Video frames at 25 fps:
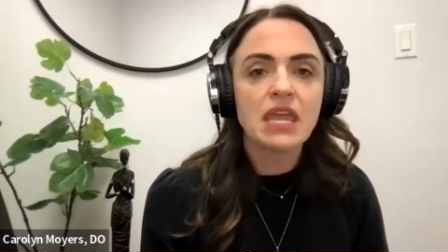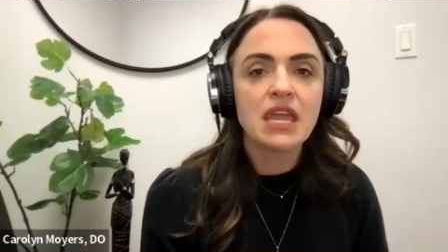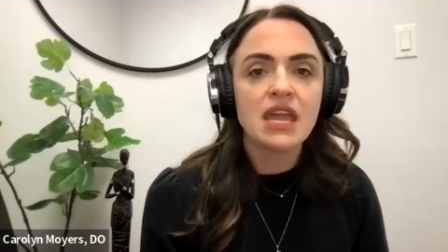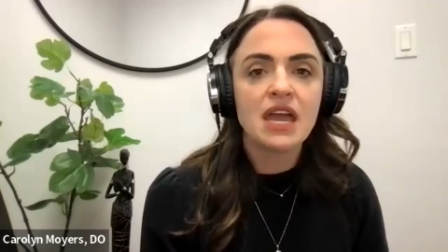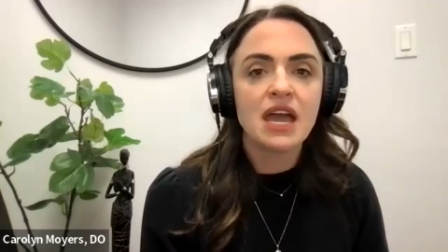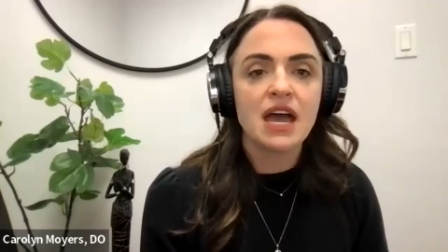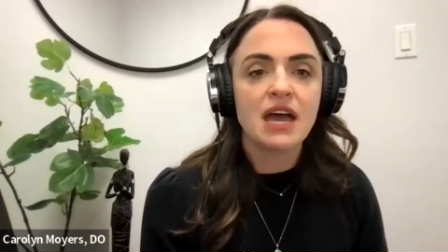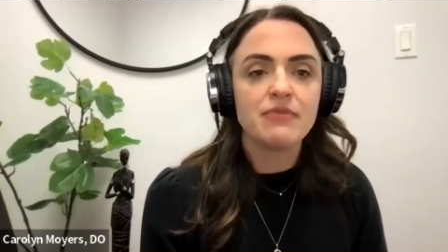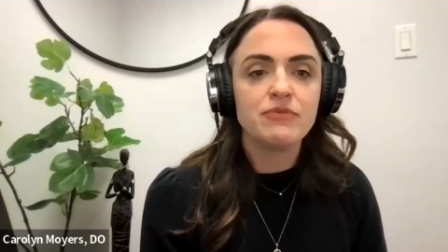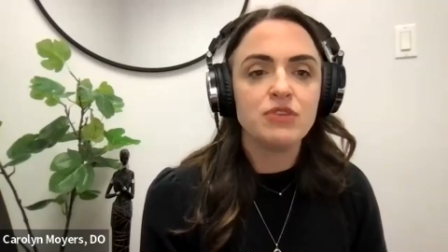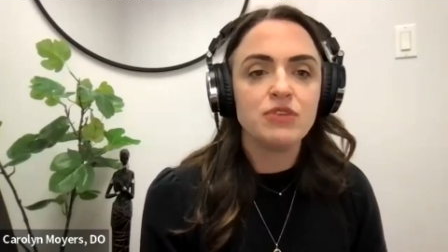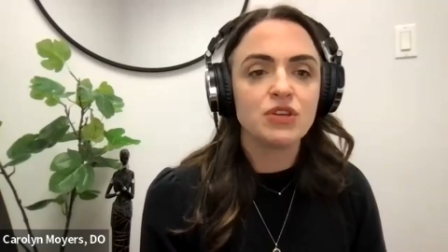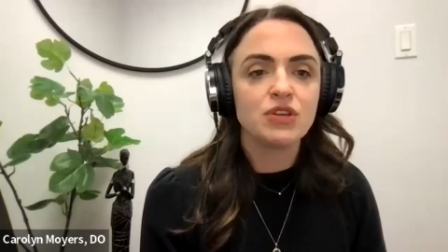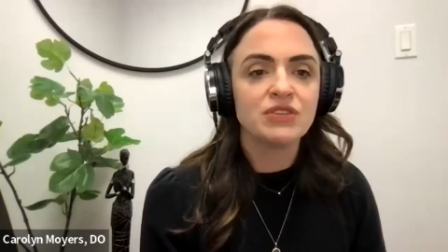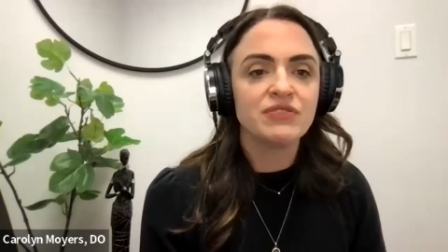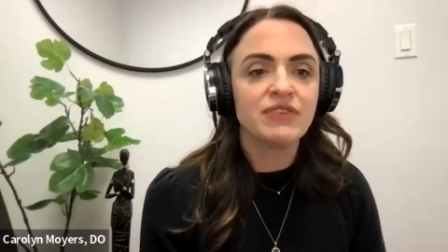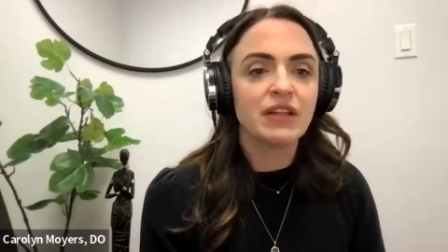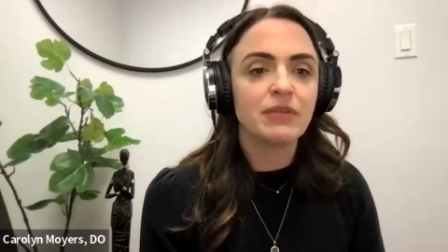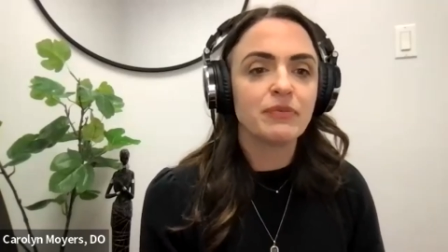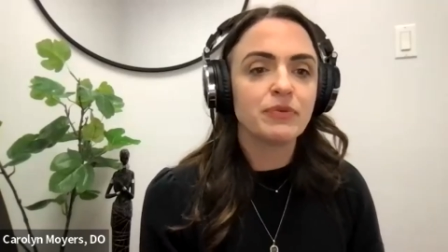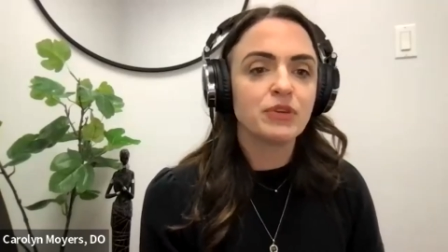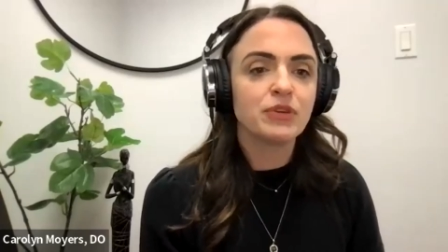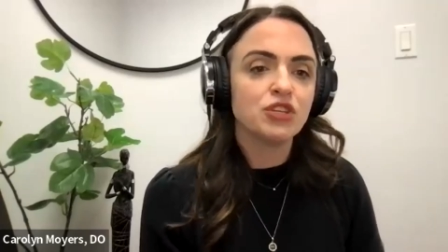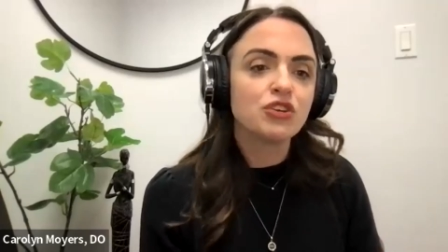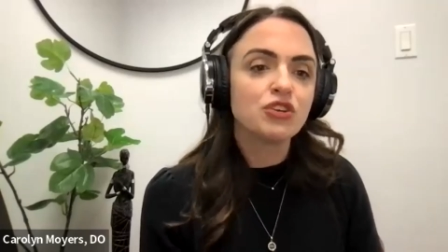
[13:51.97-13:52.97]
You could
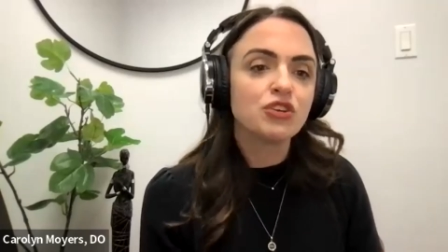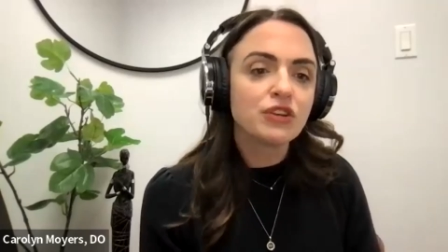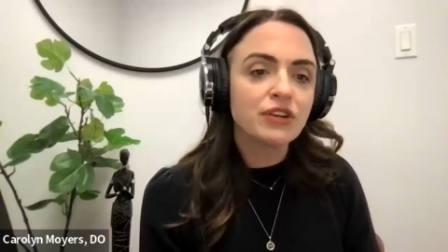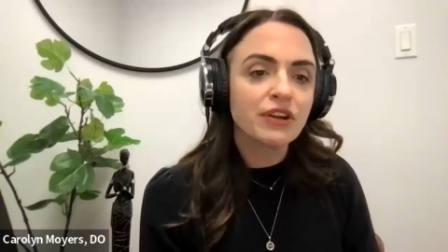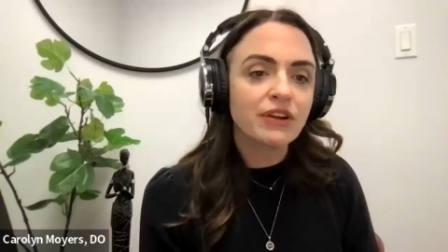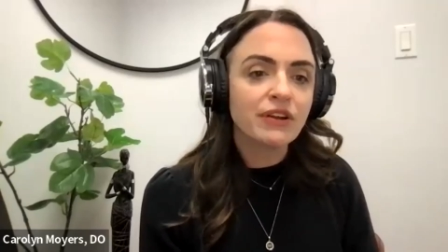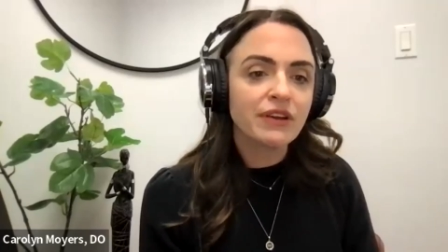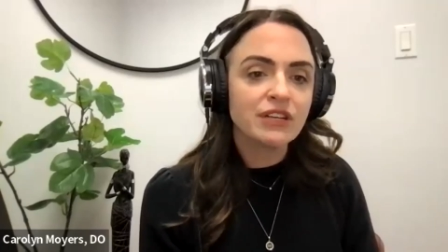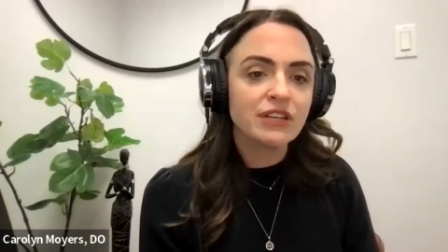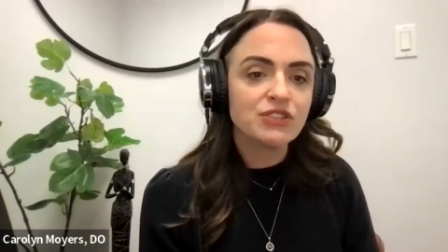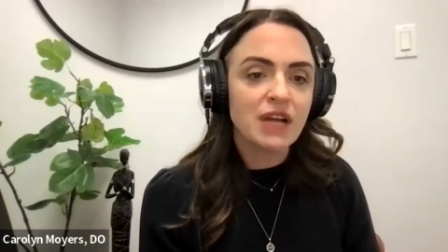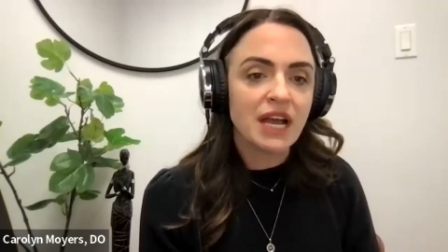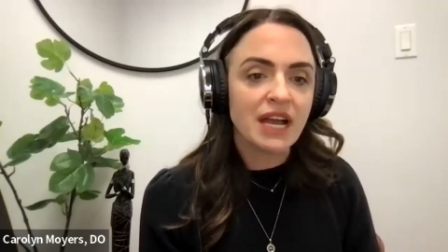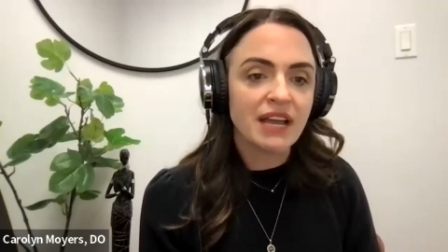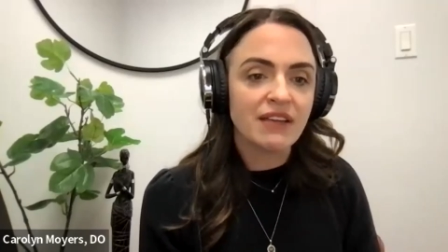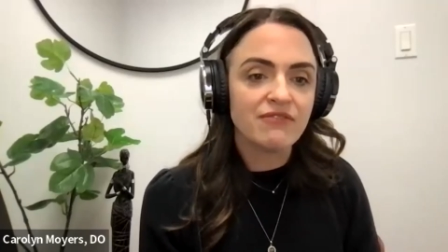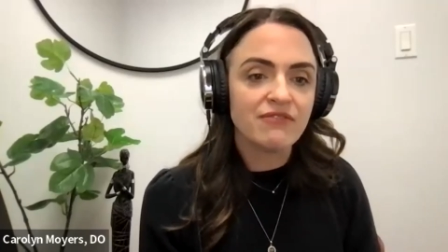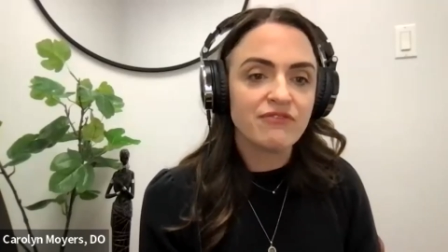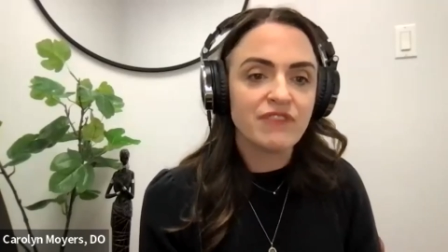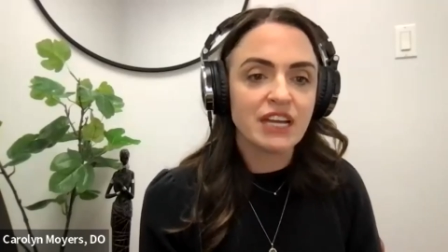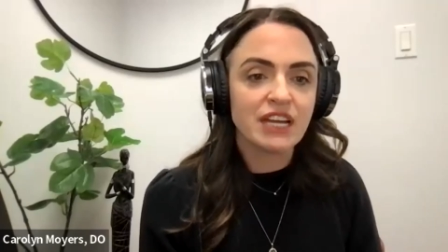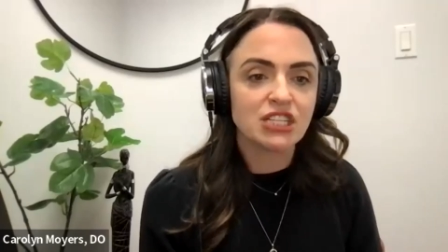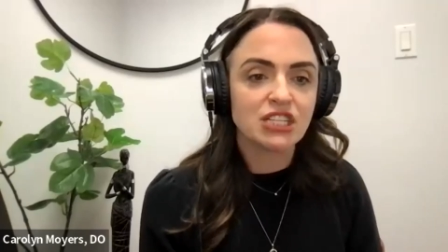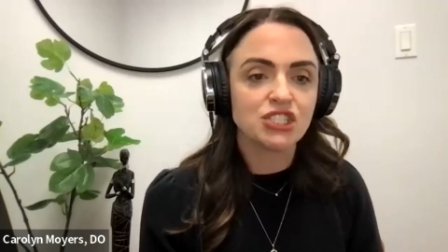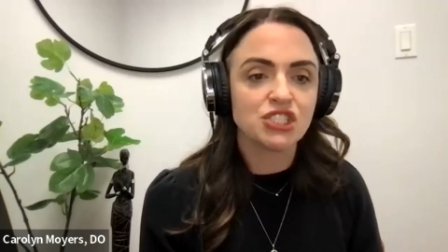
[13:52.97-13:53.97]
develop a urinary tract
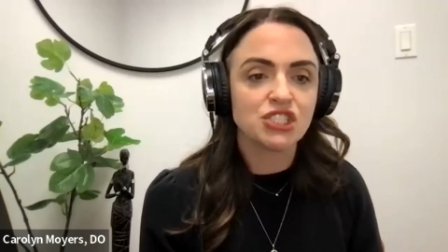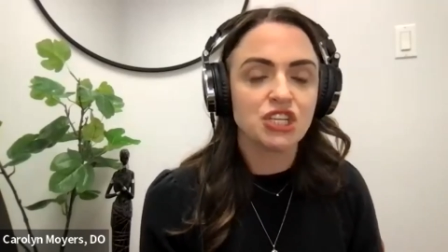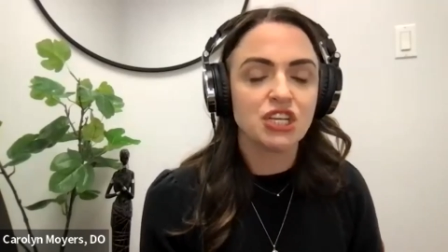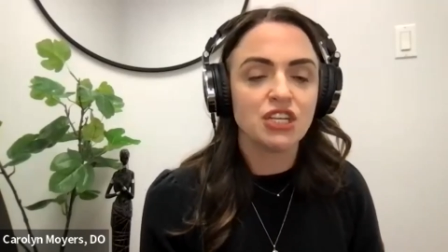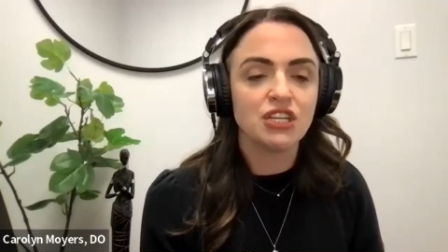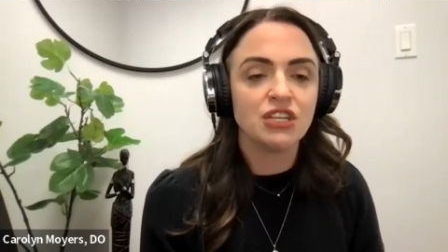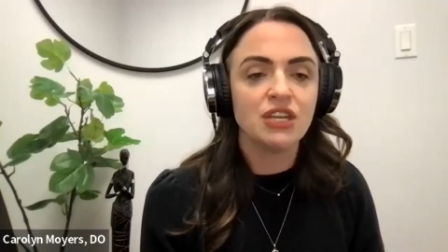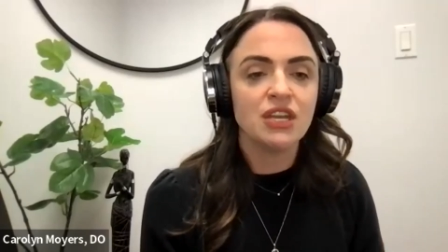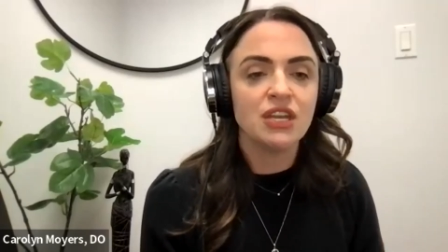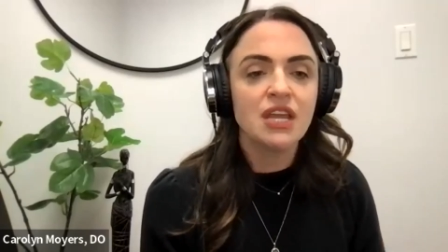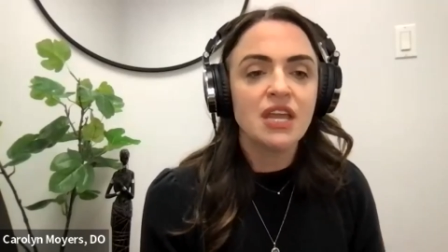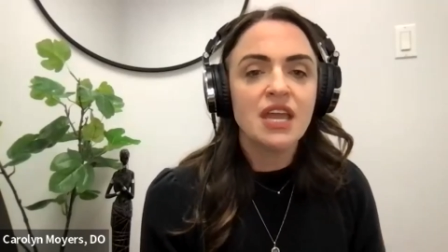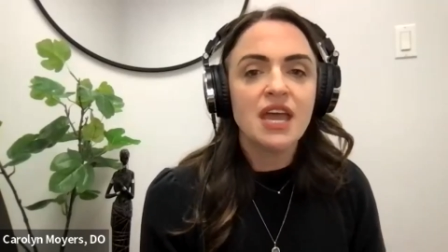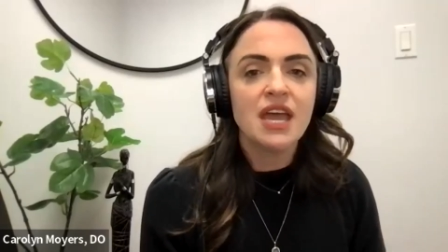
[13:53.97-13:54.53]
infection.